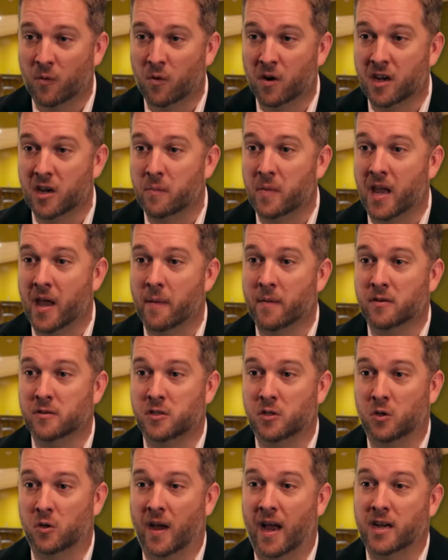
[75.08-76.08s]
we're going to be able
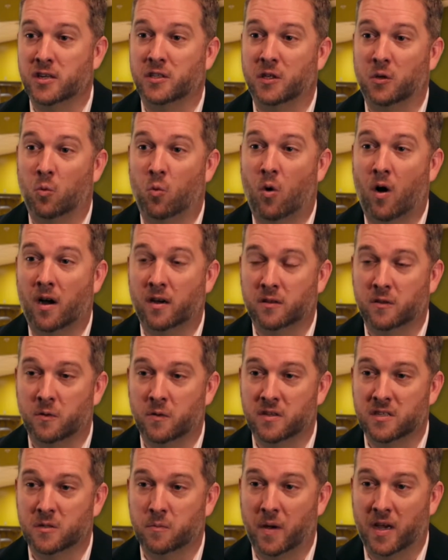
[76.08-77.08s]
to actually walk through
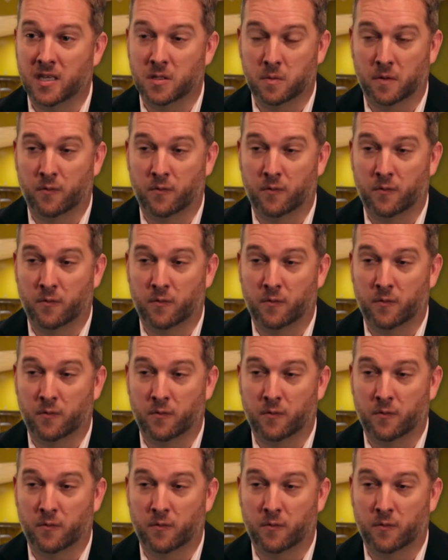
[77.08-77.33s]
the space